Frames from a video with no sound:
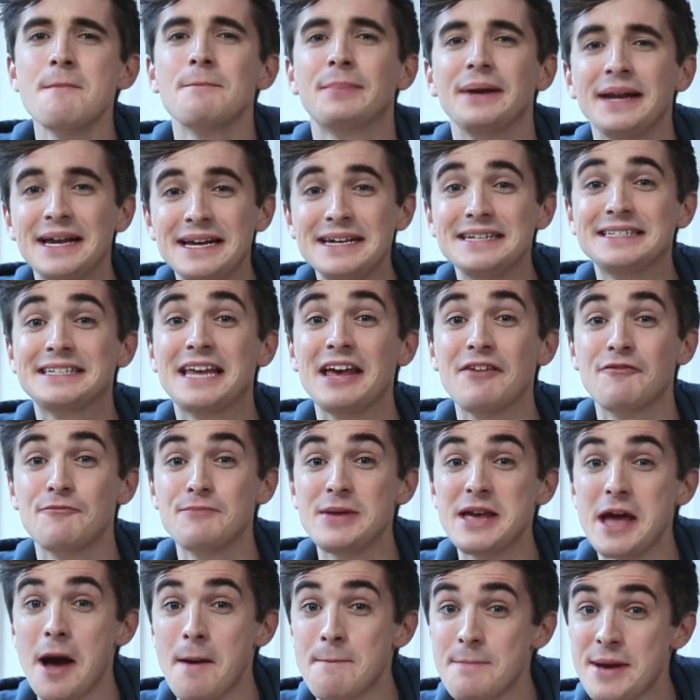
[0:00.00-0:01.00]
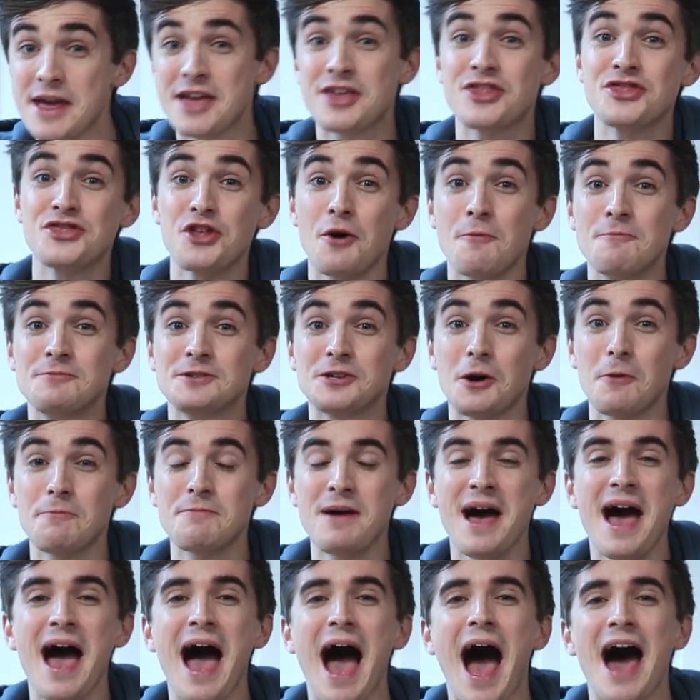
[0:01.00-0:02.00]
Please give me a big thumbs
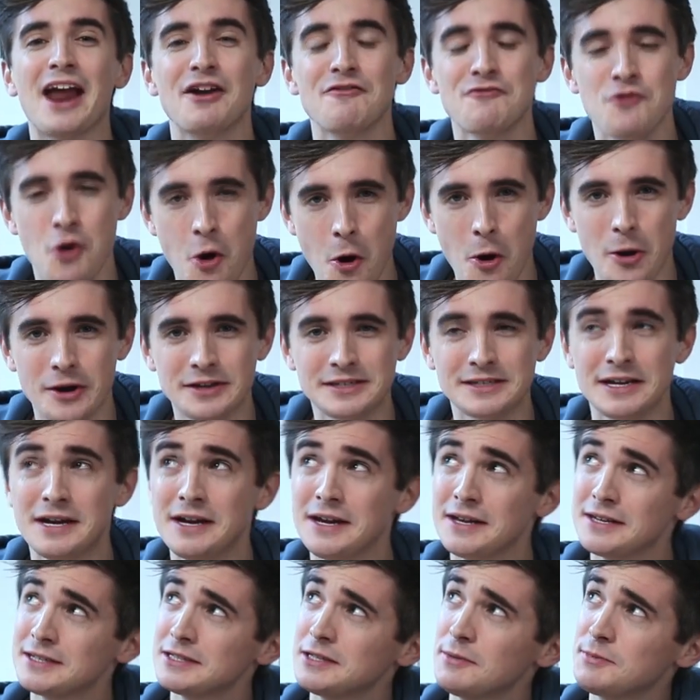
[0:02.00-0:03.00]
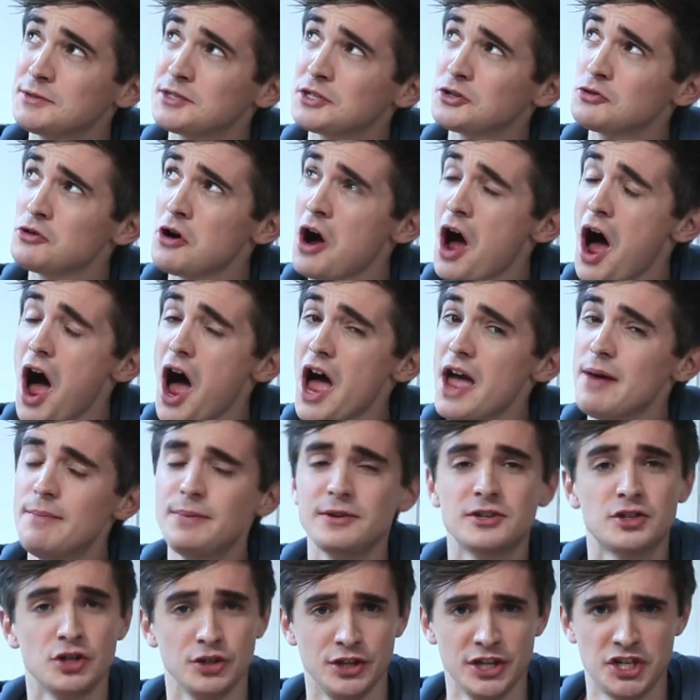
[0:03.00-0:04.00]
up, and of course,
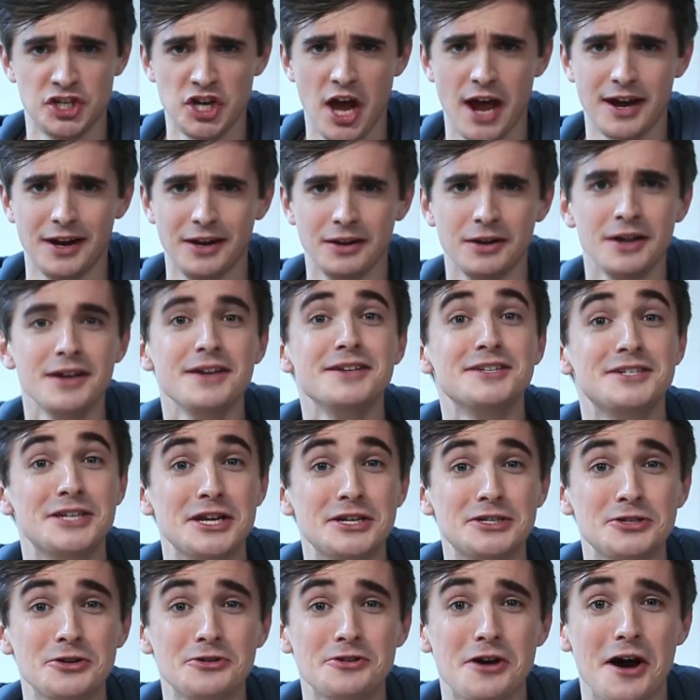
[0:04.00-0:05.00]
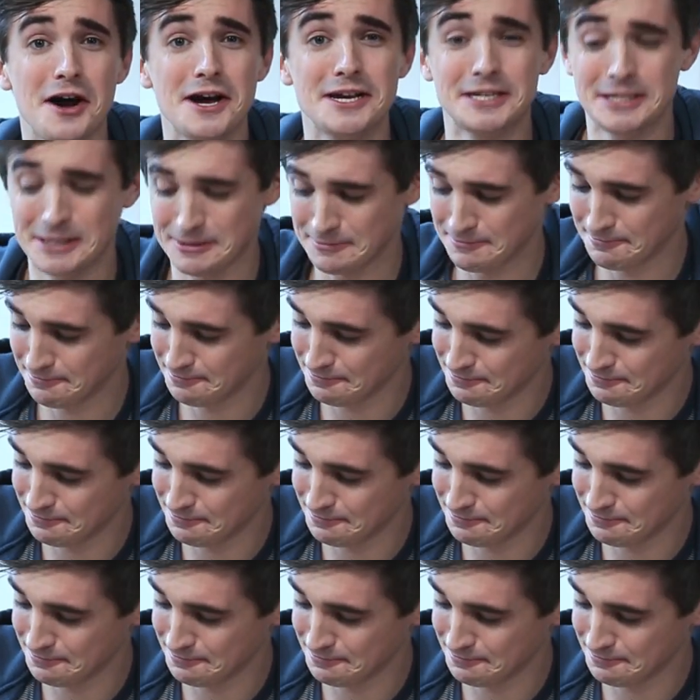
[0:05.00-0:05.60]
subscribe to the channel. See you soon, guys.